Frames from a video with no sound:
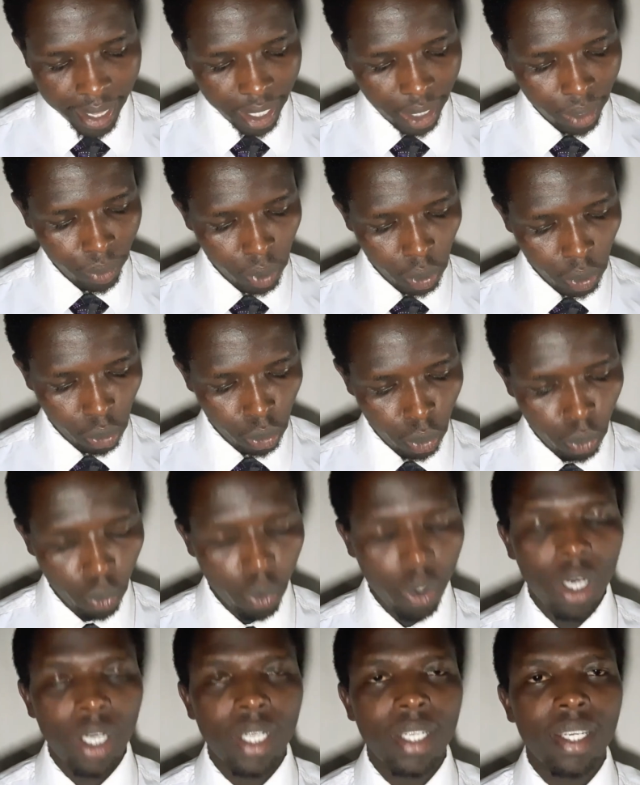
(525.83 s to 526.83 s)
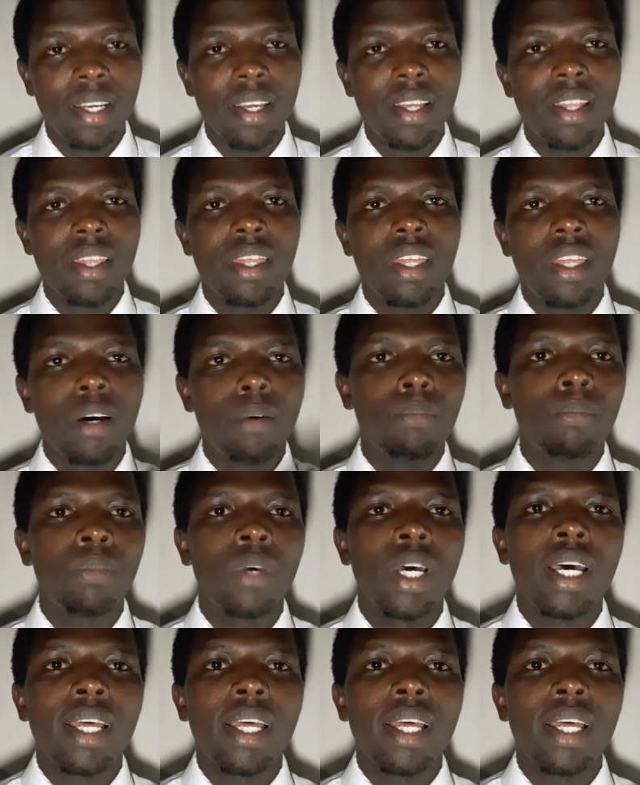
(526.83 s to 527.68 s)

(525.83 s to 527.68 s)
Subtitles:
that we should walk in them.